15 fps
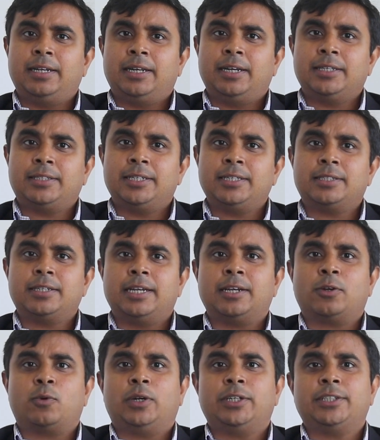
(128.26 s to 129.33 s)
analysis
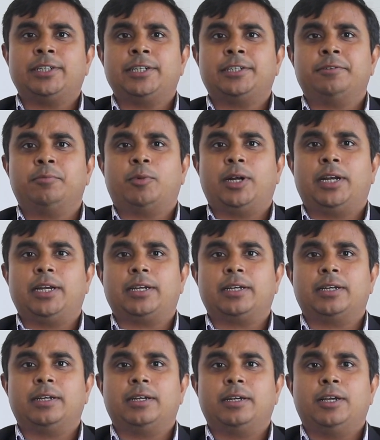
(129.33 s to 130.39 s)
and quantitative
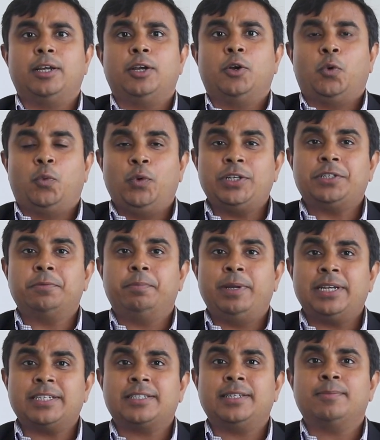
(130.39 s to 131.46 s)
modeling, which
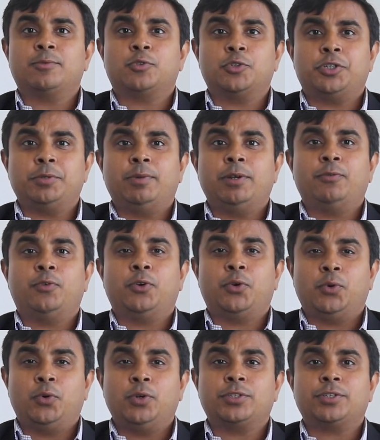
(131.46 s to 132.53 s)
makes them suitable for
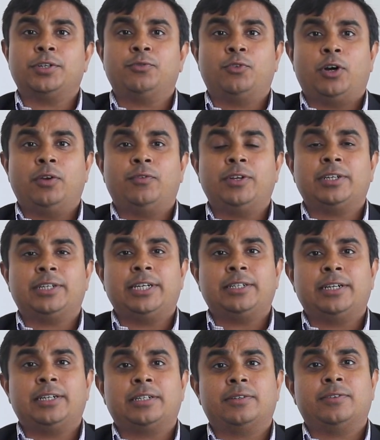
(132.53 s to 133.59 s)
roles involving
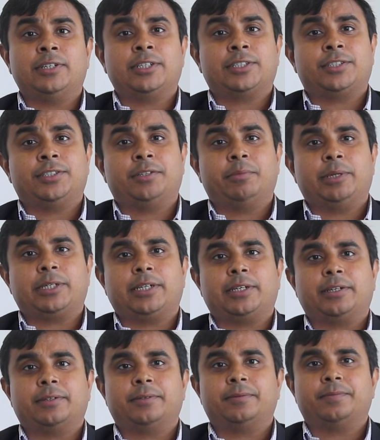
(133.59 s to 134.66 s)
data-driven decision-making.